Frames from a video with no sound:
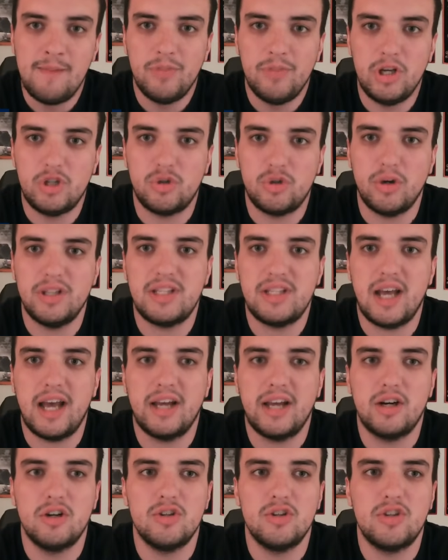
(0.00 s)
The Detroit
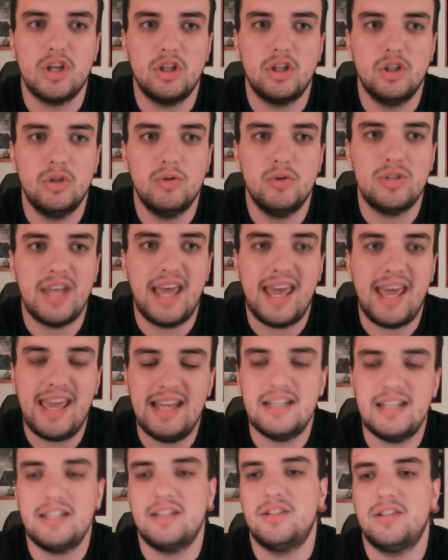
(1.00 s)
Tigers lose
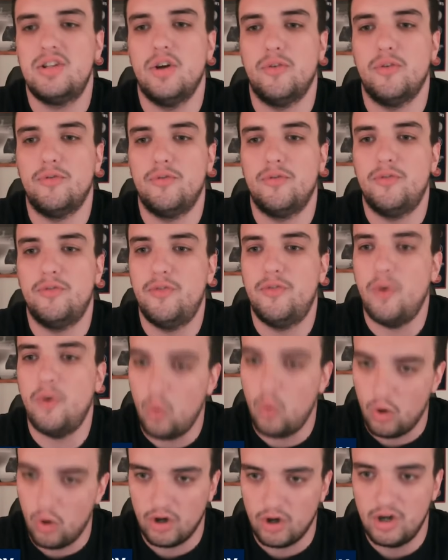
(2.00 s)

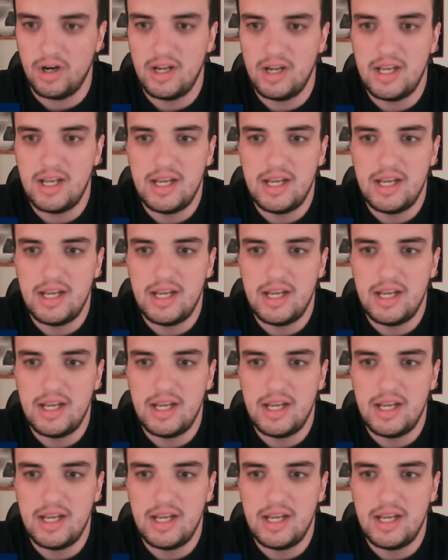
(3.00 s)
8-4